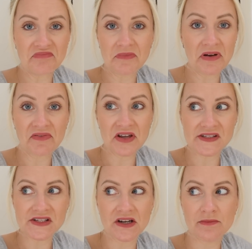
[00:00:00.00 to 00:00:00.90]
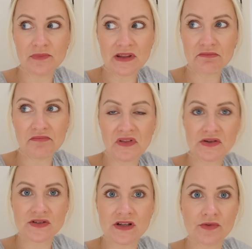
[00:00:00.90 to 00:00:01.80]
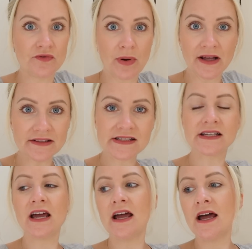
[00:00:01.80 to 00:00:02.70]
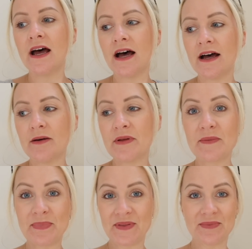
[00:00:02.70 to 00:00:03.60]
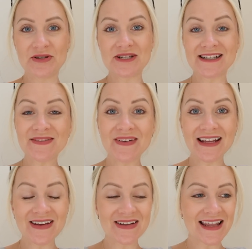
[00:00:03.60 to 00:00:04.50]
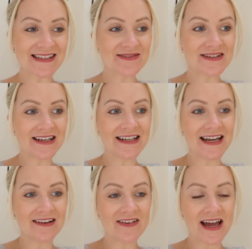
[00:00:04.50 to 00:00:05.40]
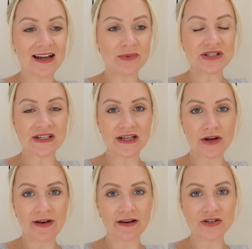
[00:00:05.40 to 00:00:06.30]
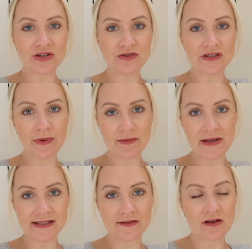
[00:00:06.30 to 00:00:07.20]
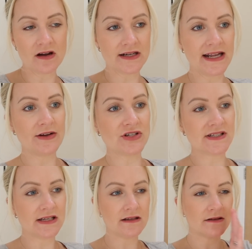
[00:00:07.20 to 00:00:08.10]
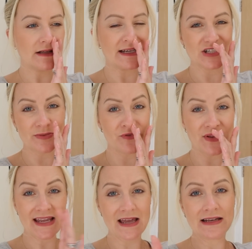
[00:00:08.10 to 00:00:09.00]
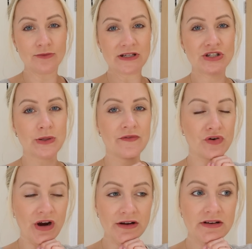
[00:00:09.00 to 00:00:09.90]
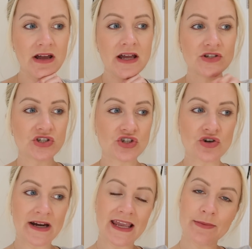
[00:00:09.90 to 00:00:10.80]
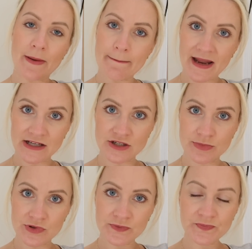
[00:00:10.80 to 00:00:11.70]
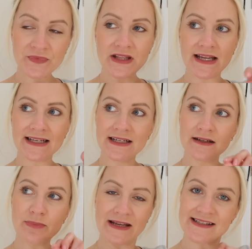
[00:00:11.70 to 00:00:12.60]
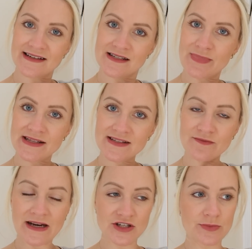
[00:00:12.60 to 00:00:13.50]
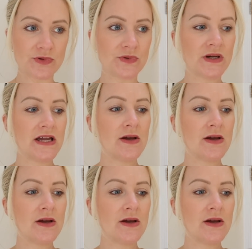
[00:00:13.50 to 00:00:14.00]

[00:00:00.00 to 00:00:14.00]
my first time with those sort of plants. Uh, but the, the bush is looking really good. That's all done now, and we're just going to go around and do some other bits of the garden now, just at, like just before they get a little bit too overgrown, just try and keep it manageable like little bite-sized bits of manageable